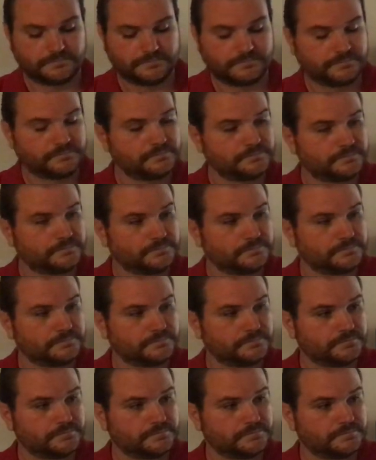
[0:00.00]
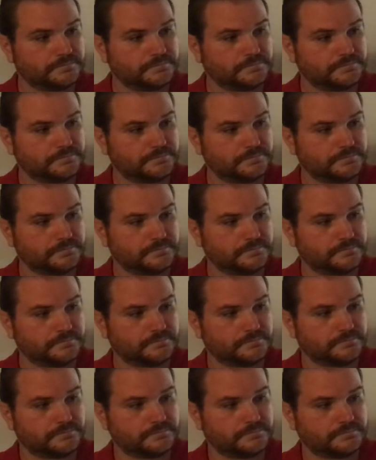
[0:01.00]

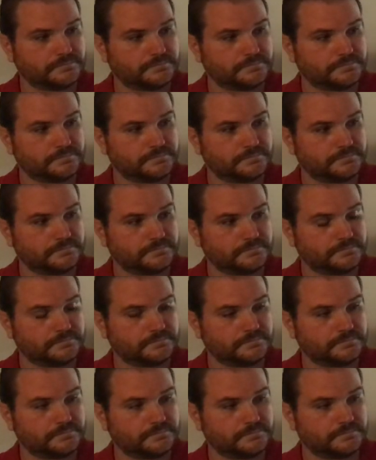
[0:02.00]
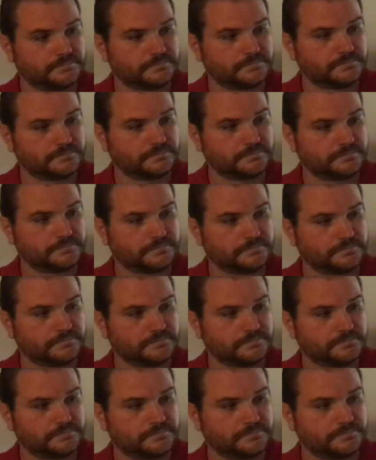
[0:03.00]

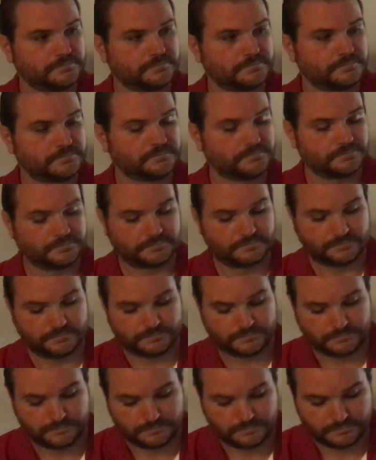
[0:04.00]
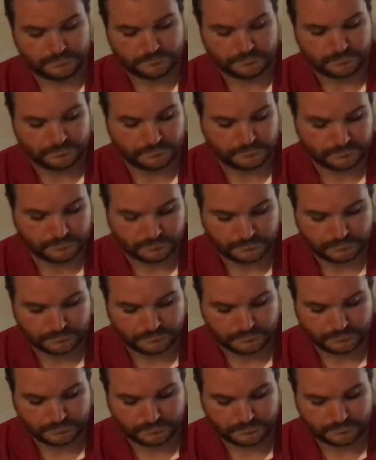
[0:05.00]

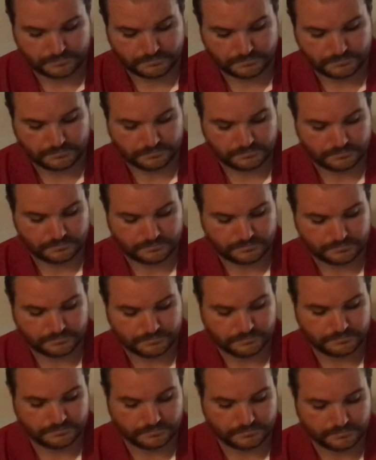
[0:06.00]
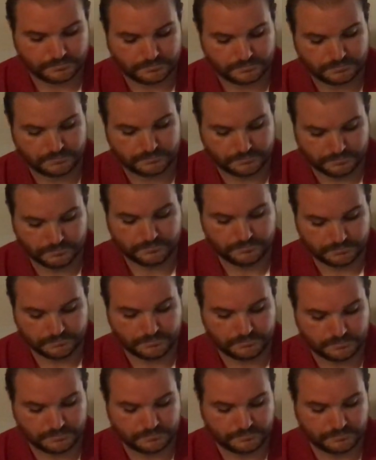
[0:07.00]
(not speaking)